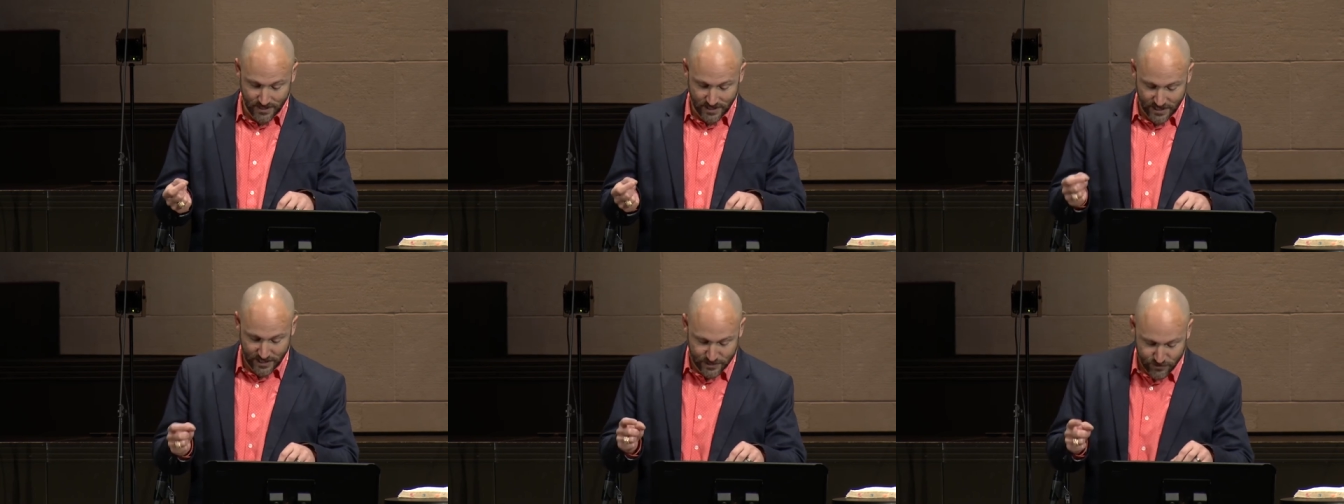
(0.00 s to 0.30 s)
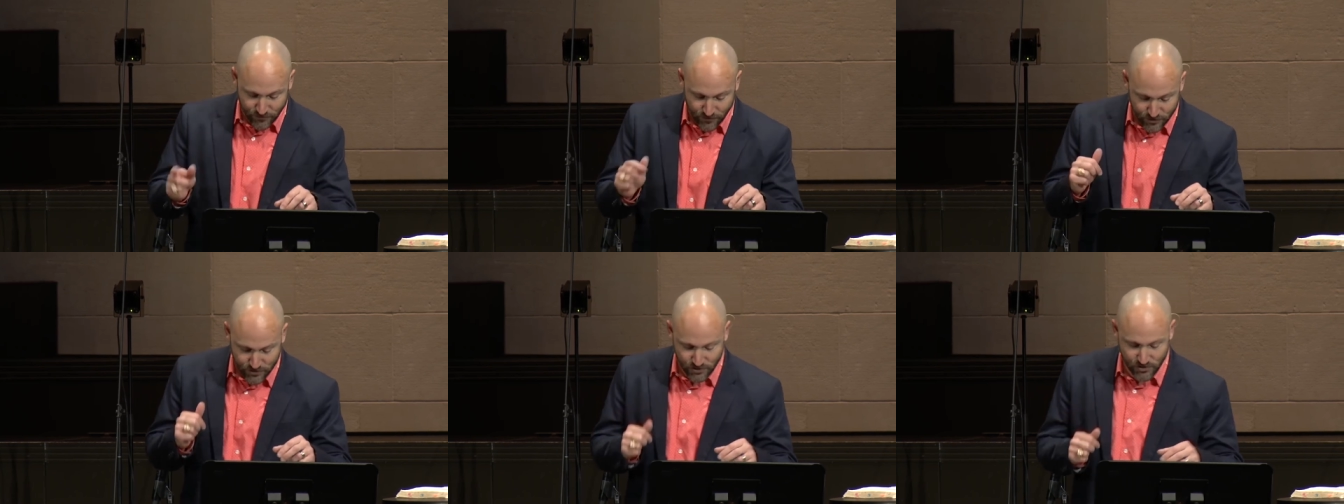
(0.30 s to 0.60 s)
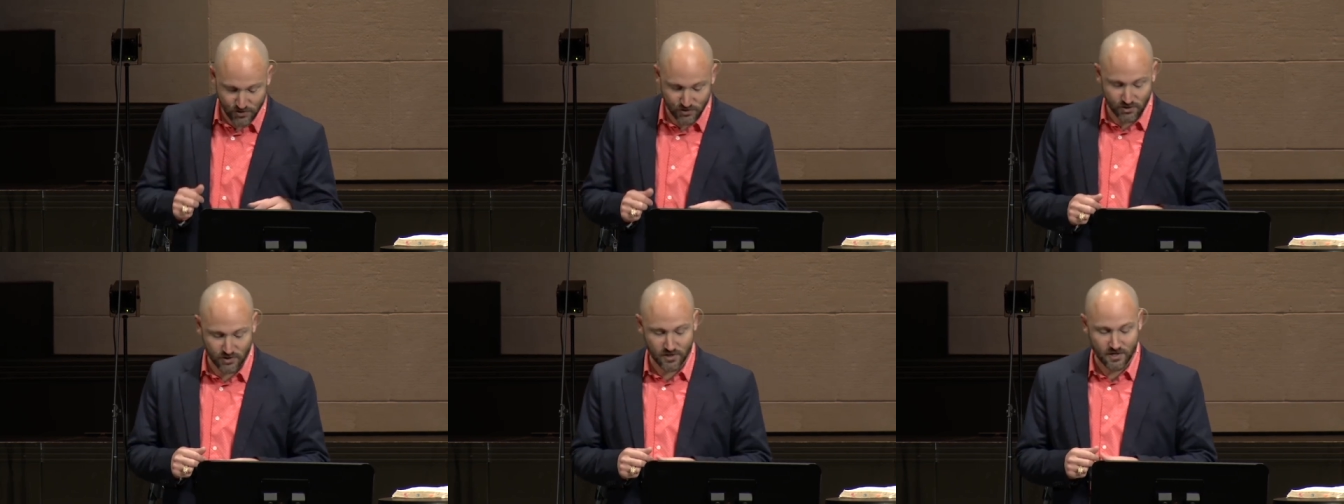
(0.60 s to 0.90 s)
It's
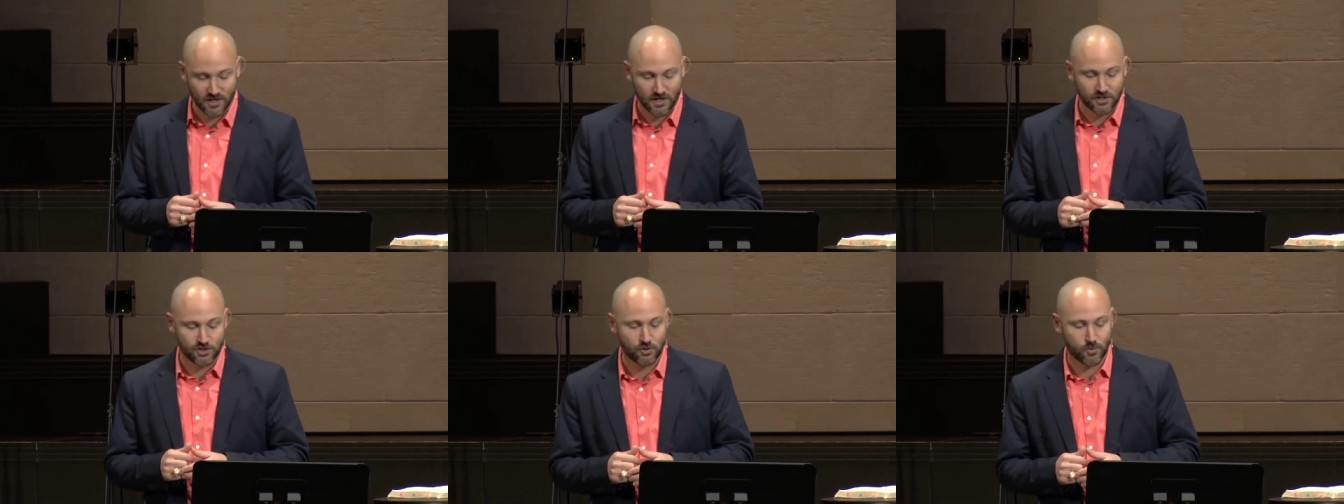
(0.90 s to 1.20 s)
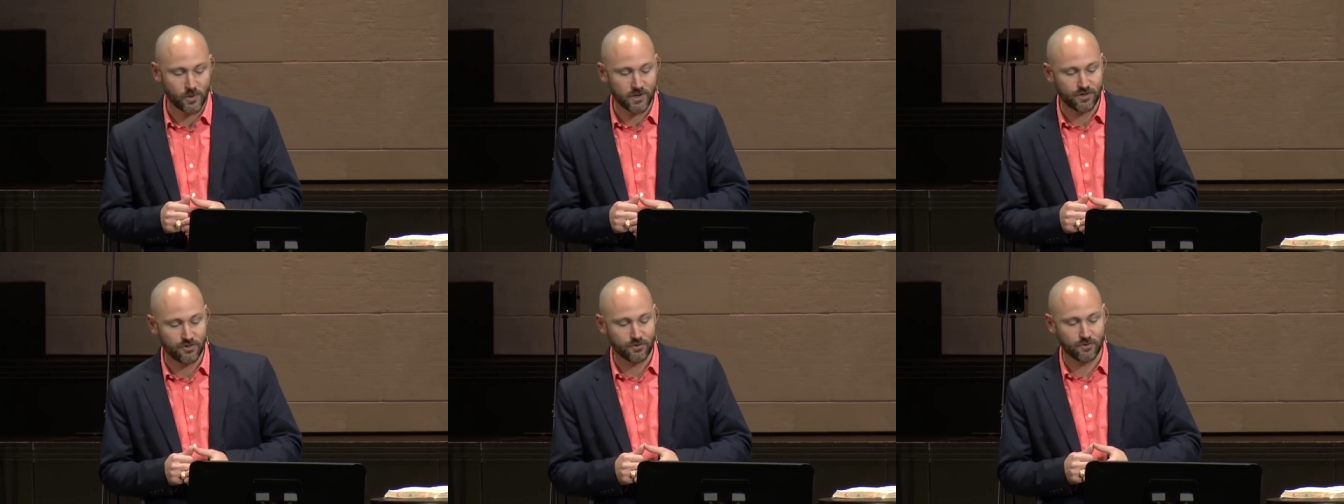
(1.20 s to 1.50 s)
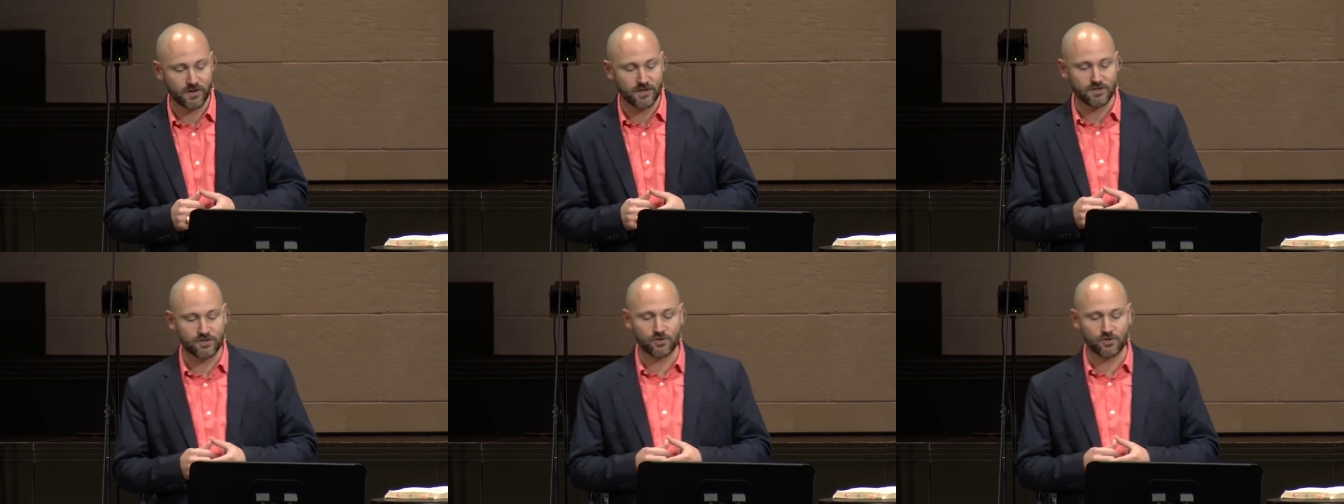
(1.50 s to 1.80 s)
verses
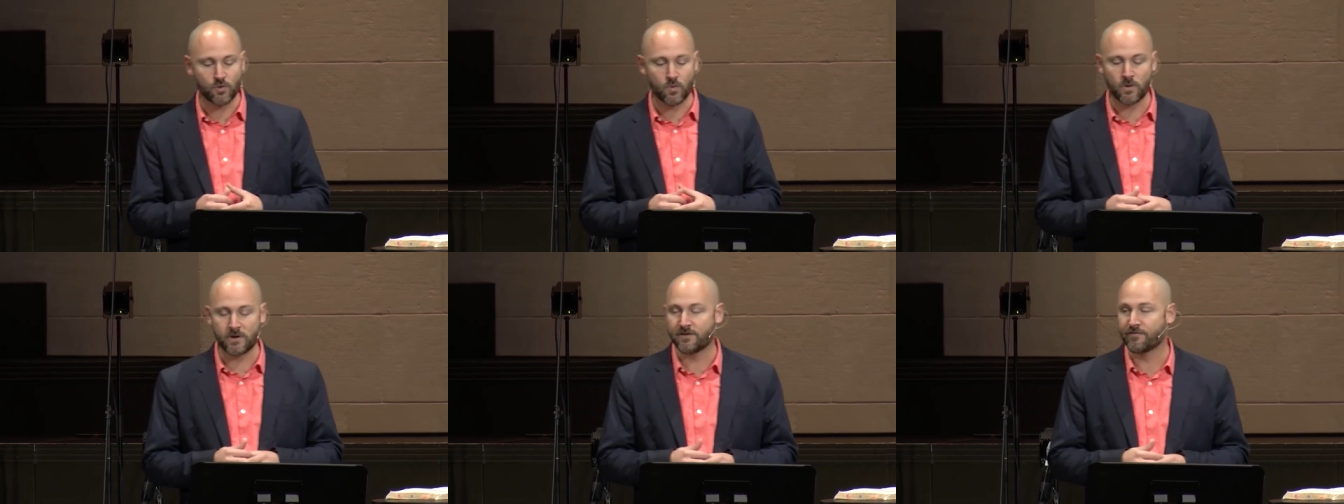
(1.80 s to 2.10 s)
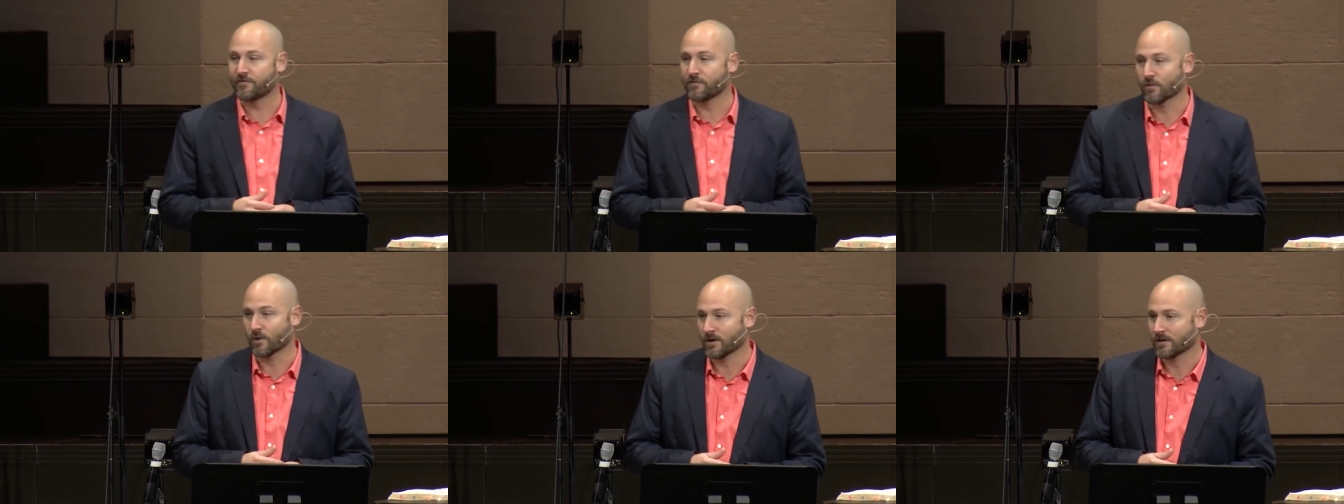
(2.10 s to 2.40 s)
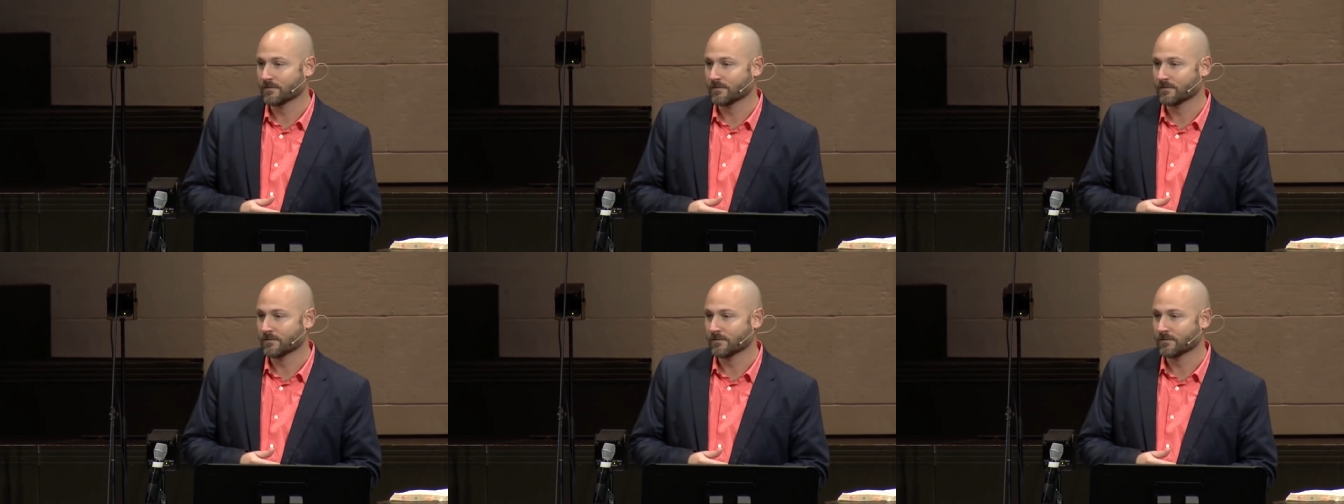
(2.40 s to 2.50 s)
23 and 24